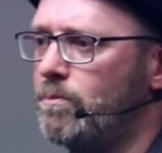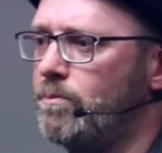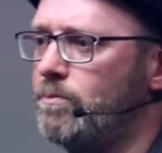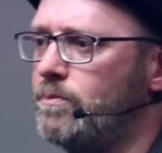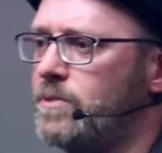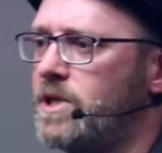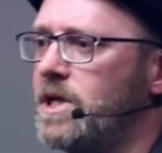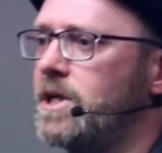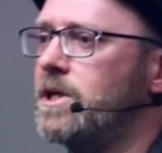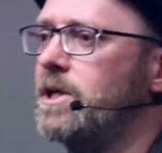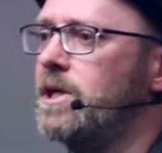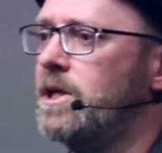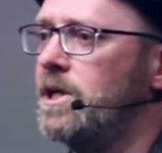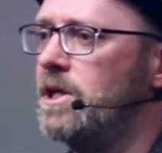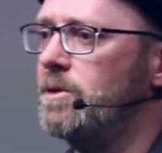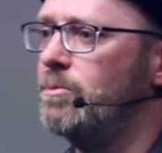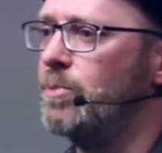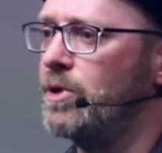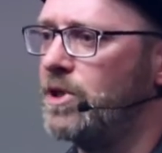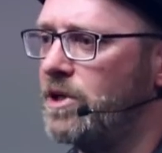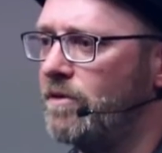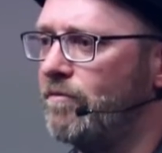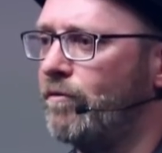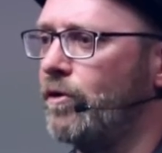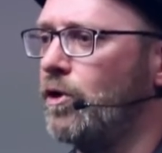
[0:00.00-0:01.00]
technically a bit
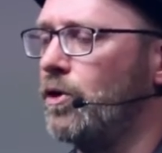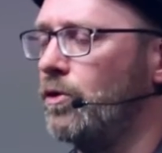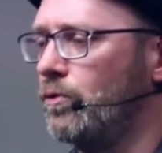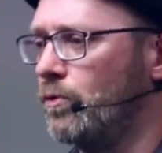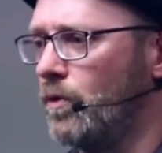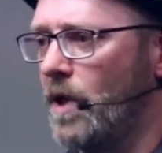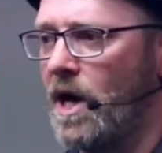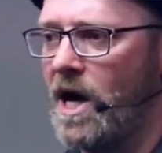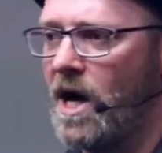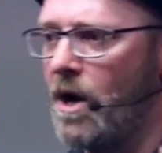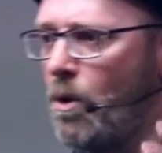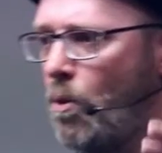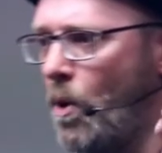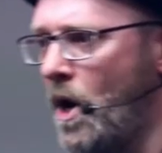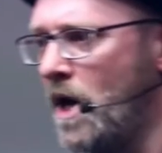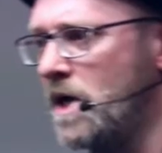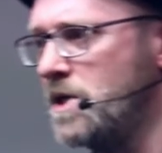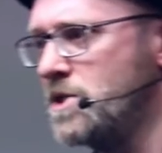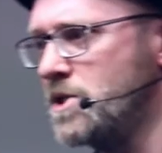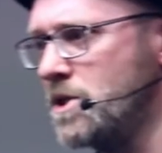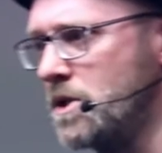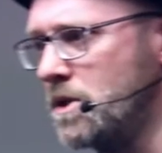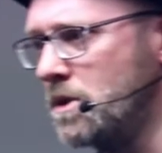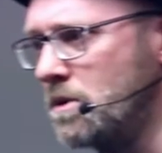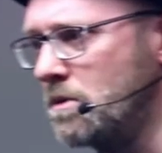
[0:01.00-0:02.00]
difficult with highways
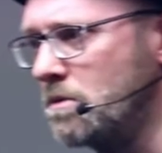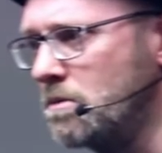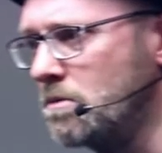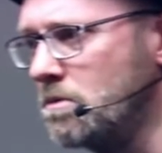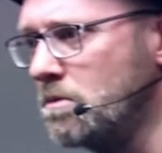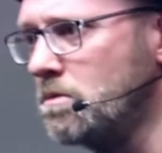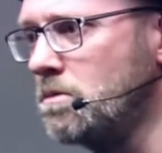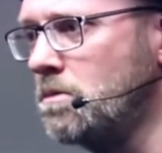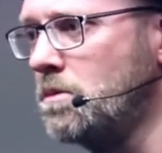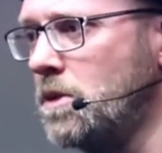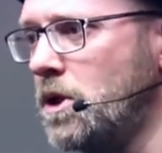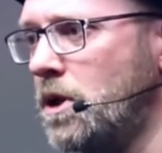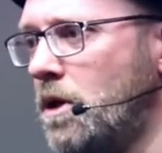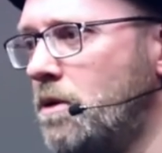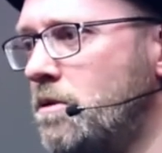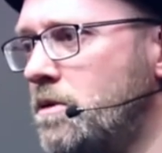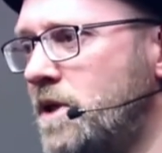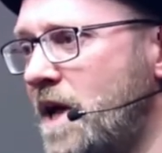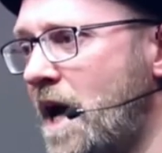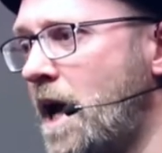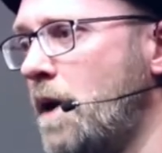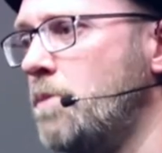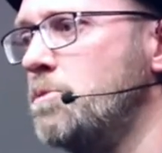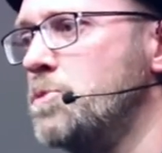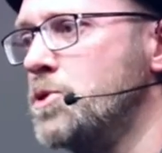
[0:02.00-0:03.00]
and, you know,
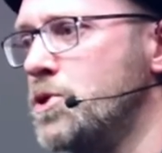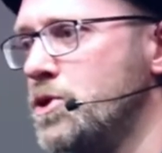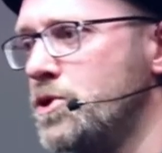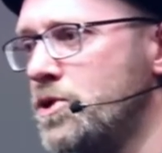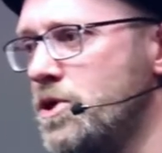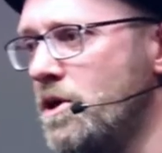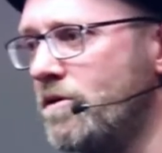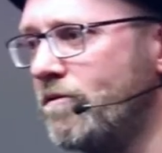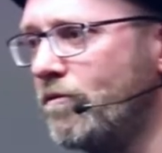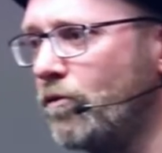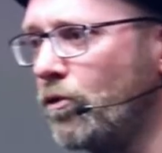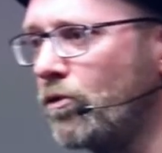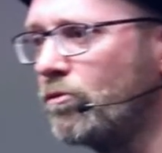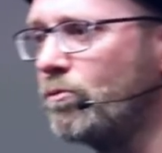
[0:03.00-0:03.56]
dams and so forth.